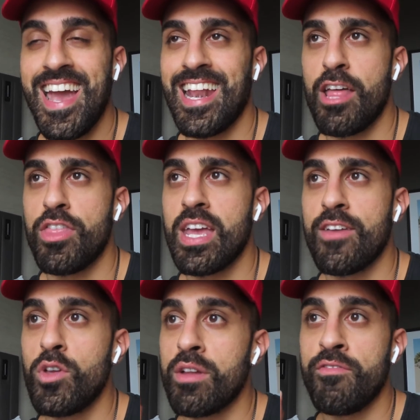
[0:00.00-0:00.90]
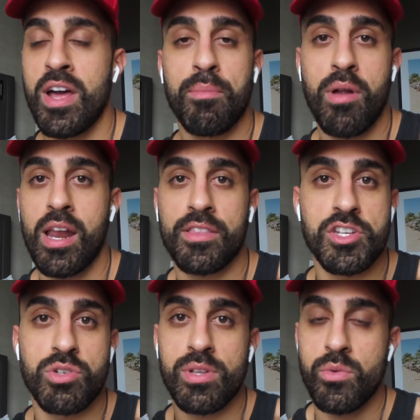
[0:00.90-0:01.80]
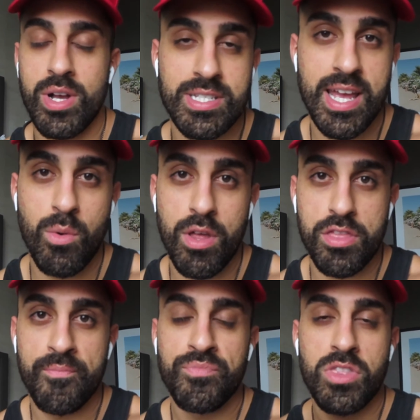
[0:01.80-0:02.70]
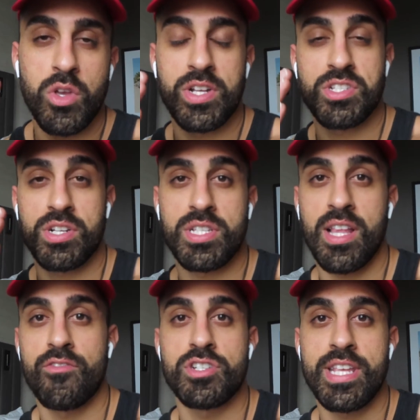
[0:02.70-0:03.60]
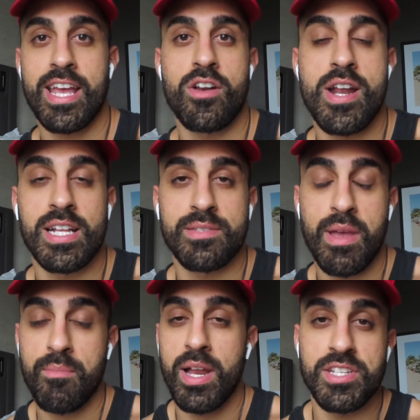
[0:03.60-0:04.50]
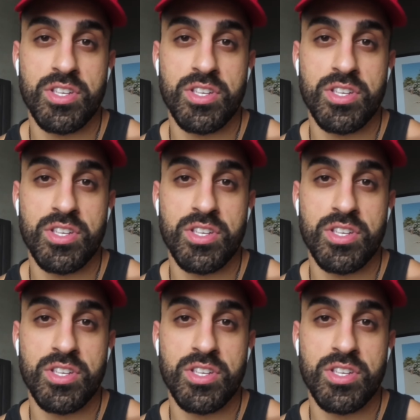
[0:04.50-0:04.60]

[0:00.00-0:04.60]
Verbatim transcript: And I think if you can find a product that you really resonate with, you can start to leverage the internet to make money.